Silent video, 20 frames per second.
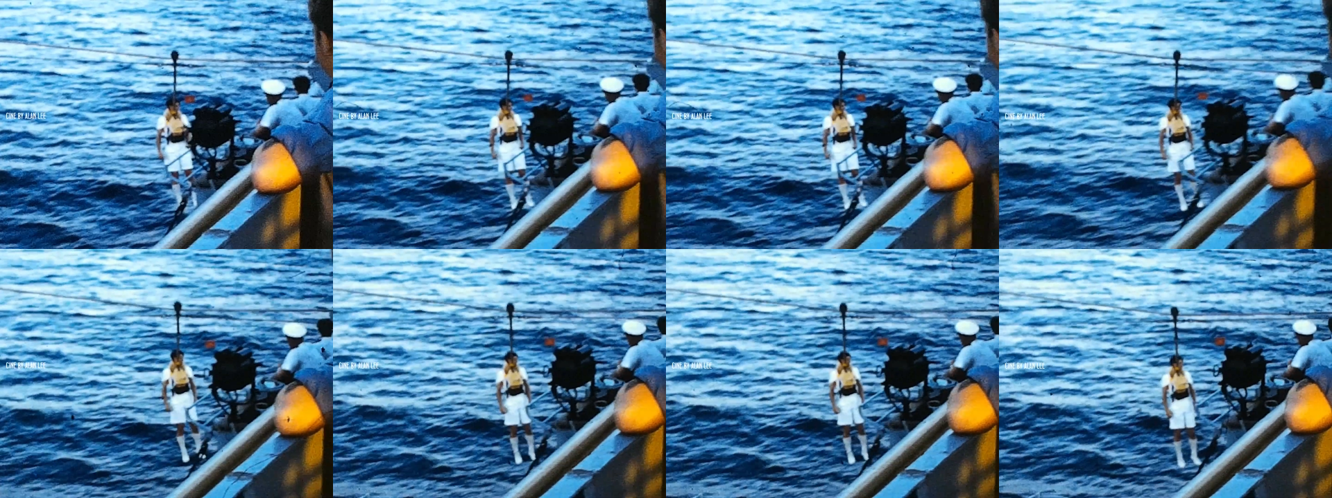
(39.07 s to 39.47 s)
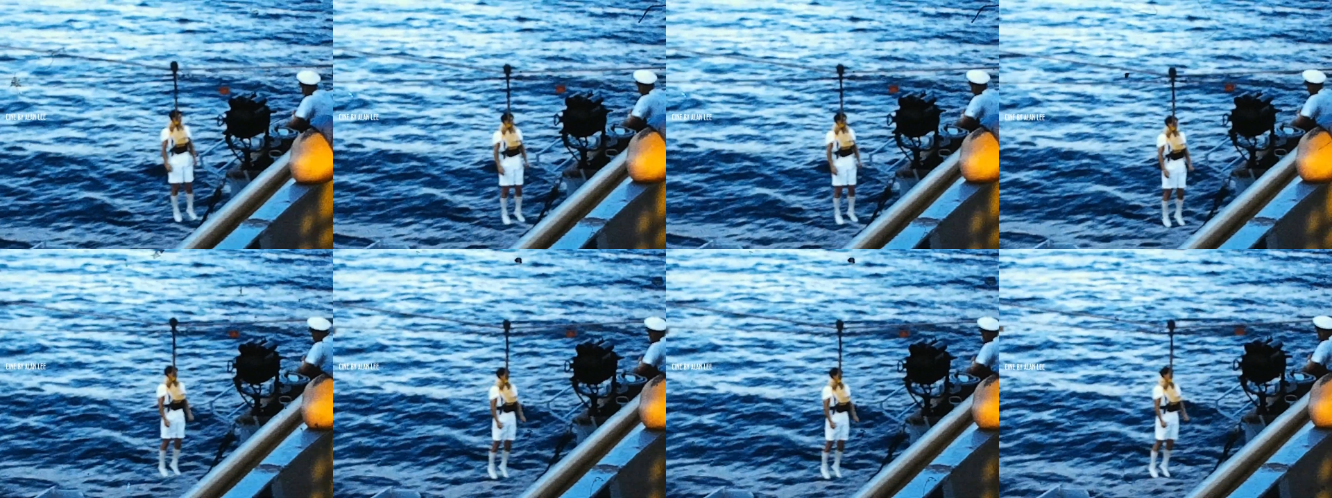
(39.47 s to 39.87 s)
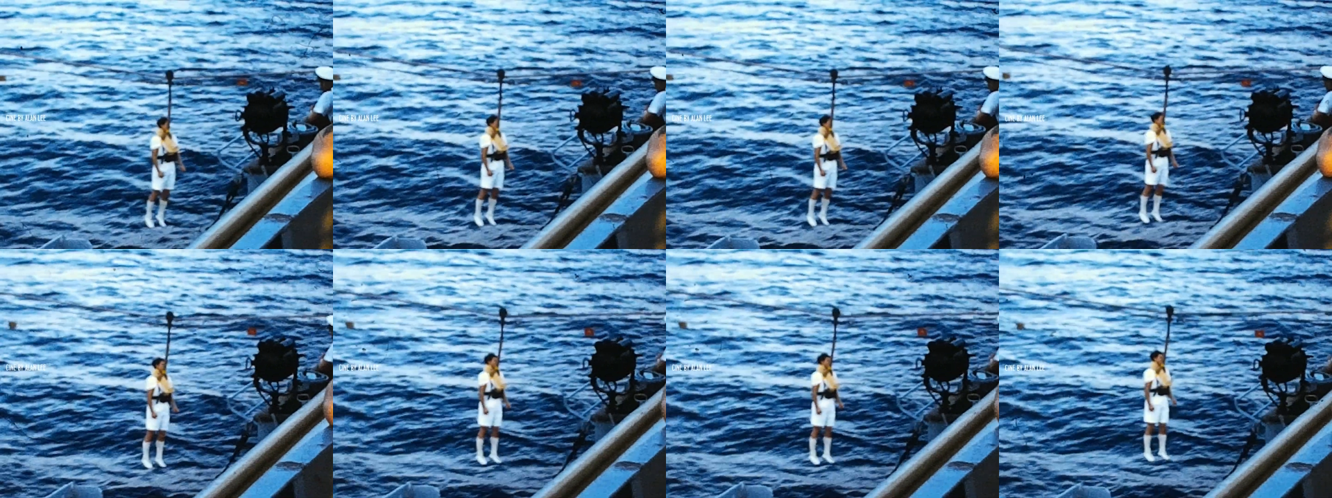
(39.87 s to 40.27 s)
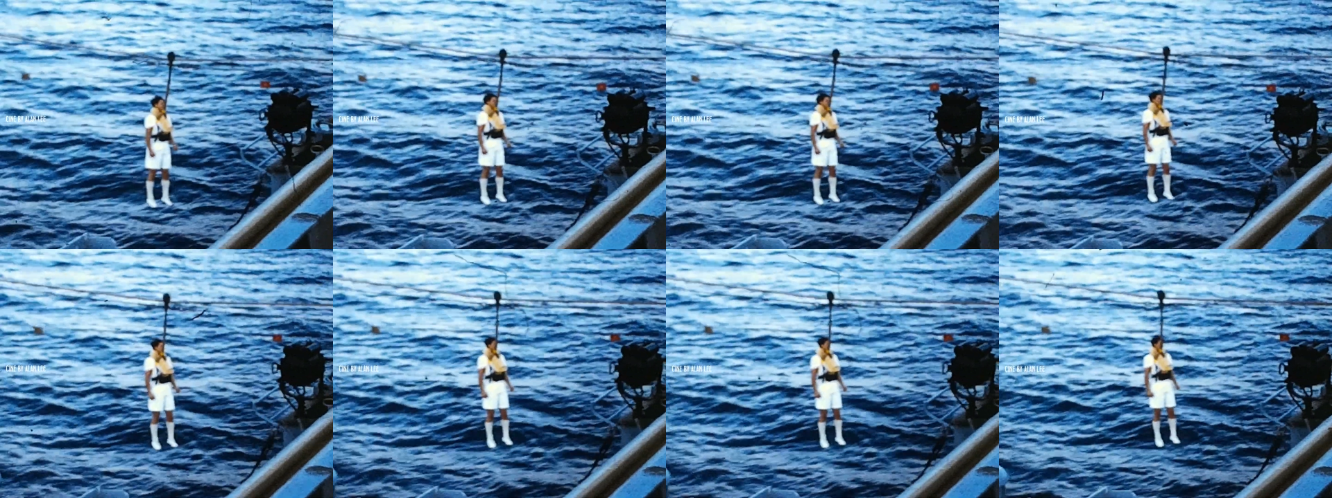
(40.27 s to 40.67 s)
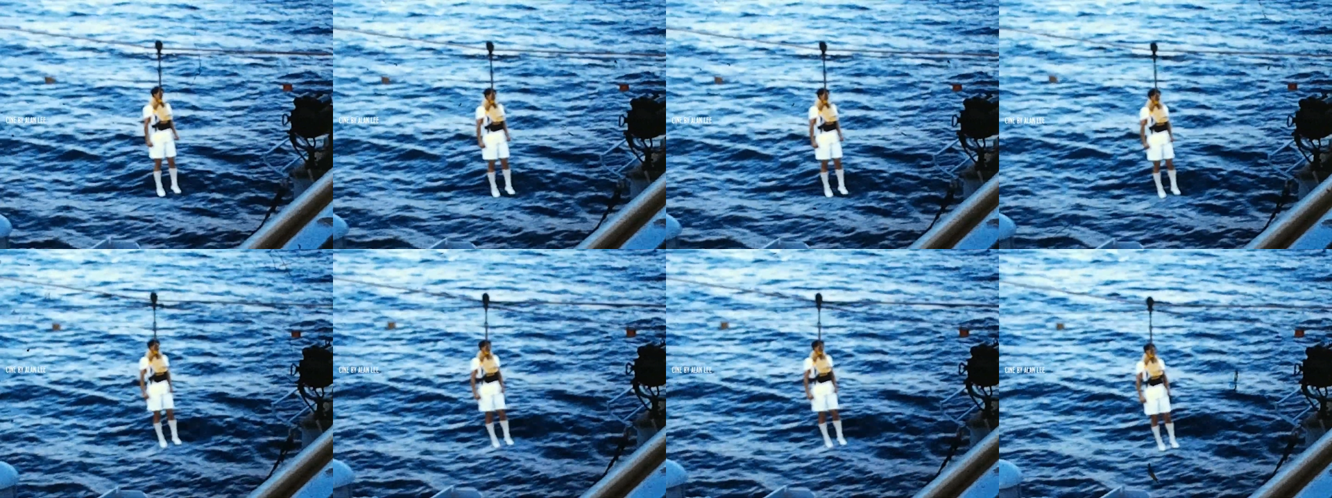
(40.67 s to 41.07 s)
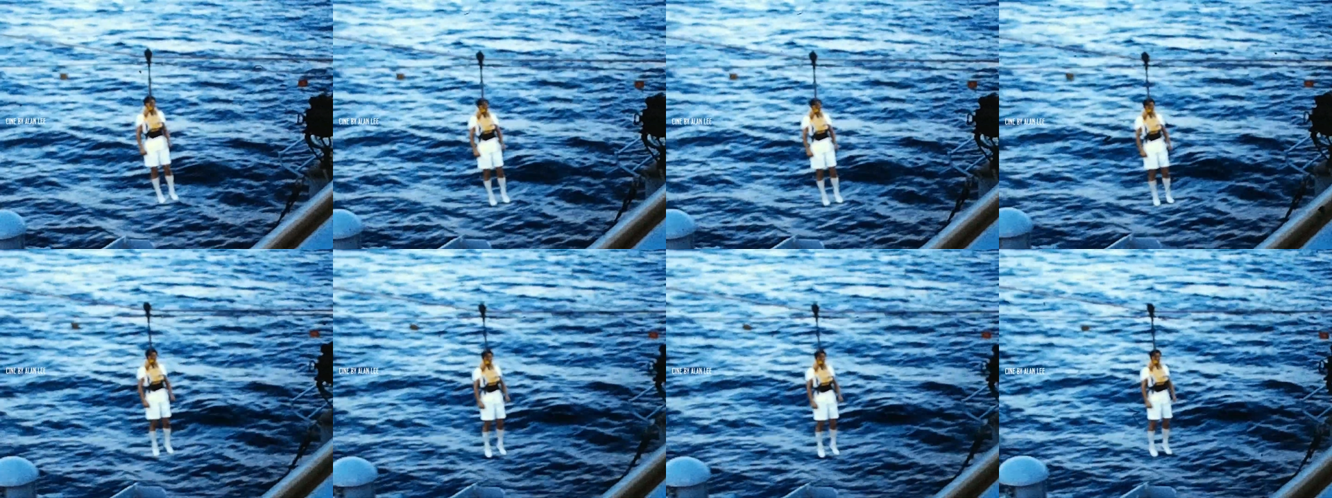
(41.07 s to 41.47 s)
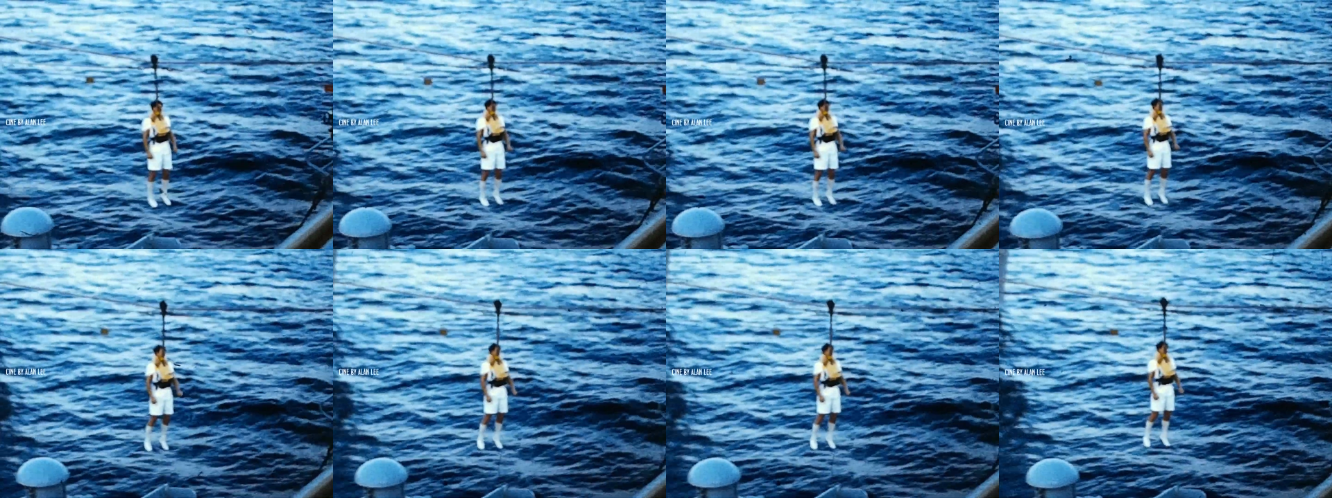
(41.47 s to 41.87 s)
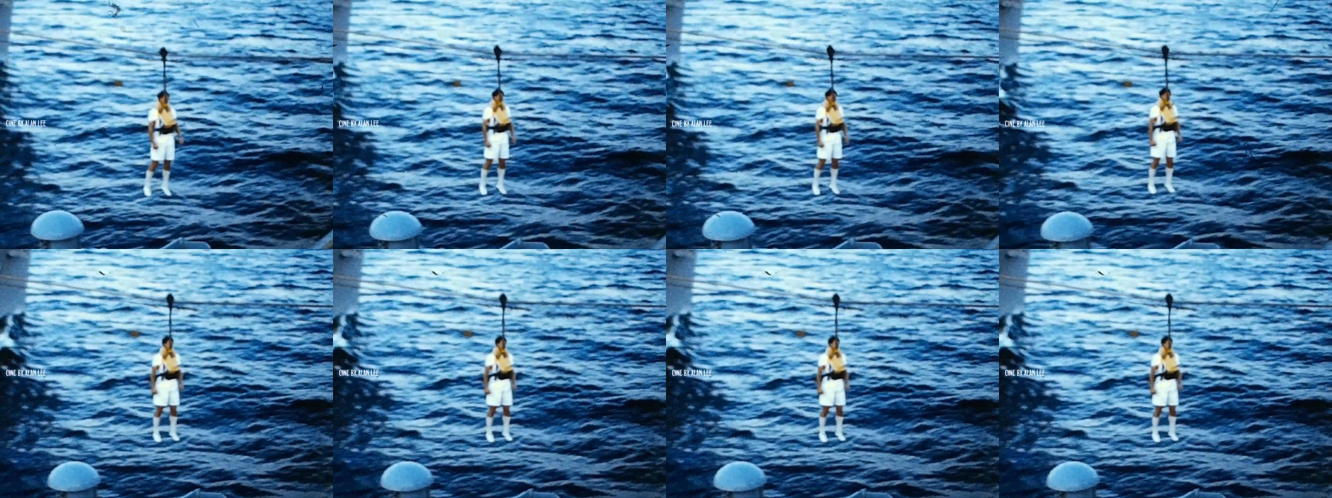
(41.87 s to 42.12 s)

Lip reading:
(no speaker visible)